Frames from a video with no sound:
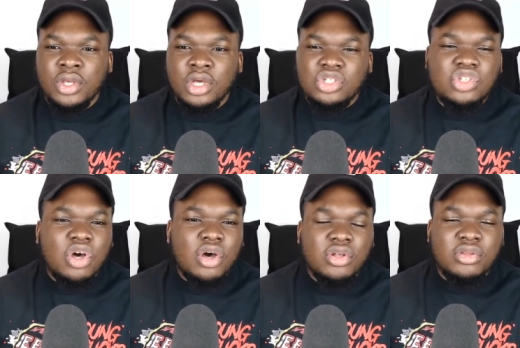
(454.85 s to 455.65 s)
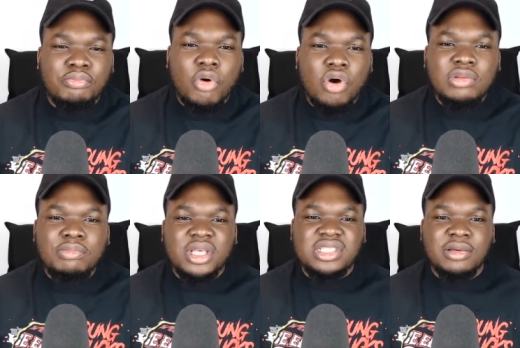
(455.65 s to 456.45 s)
just odd
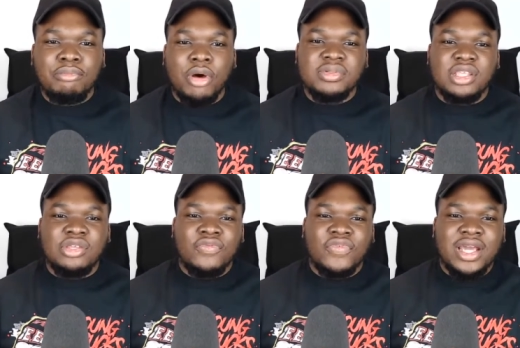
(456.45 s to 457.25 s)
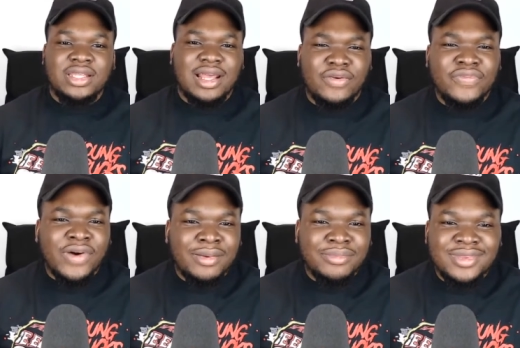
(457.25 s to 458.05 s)
bits and bobs that you would find in like a
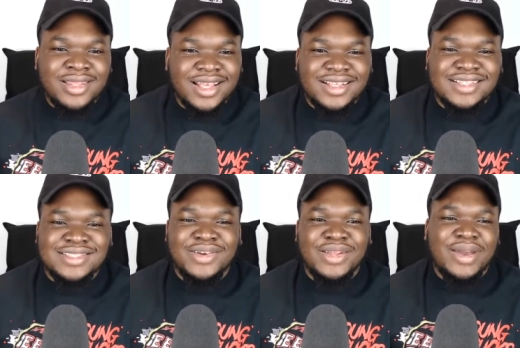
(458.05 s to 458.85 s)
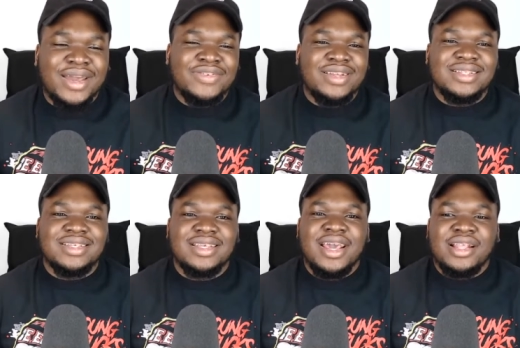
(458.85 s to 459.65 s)
farm. That's the only way I can
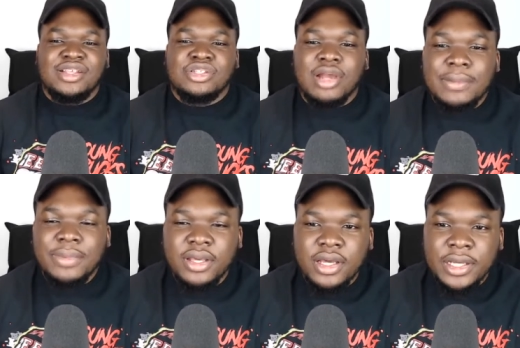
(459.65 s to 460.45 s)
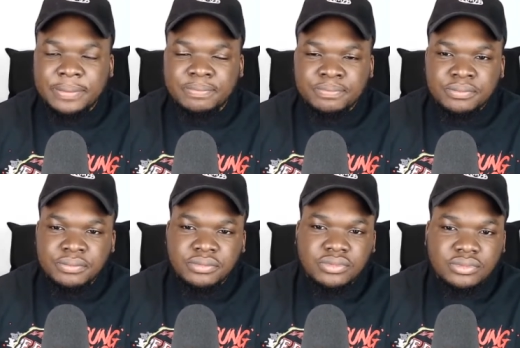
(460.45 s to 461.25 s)
really describe it.
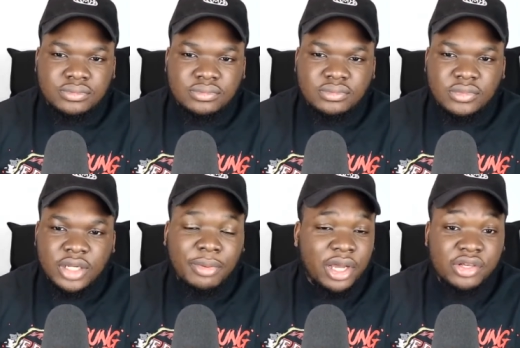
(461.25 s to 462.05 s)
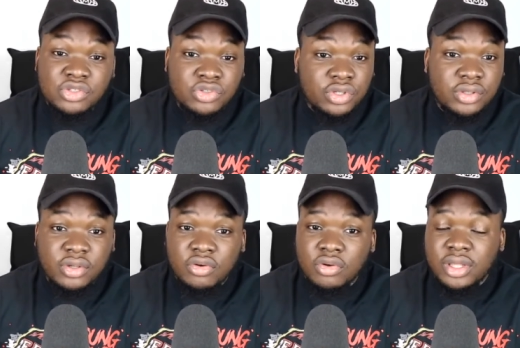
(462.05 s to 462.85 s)
But it was good.
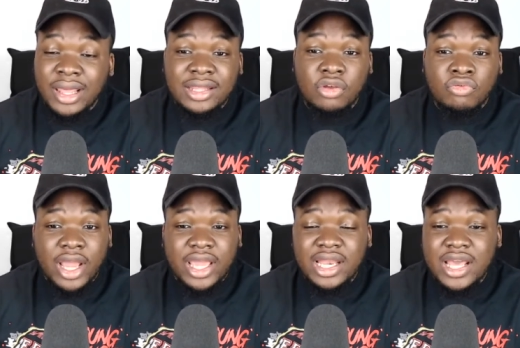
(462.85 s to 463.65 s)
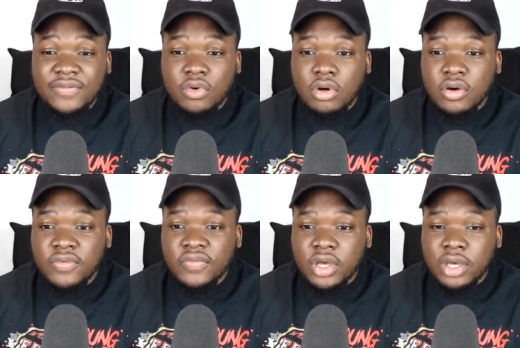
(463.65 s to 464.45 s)
It had the right level of